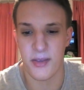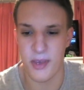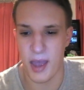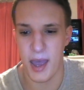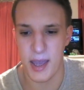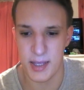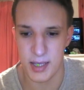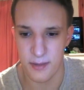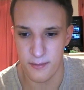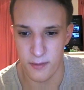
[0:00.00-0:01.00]
the
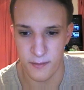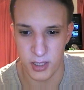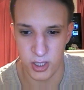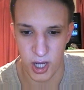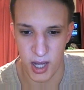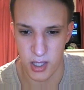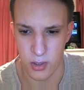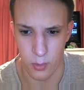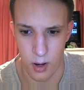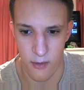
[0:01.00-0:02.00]
18th of
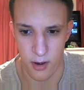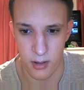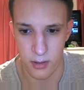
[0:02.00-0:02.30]
January.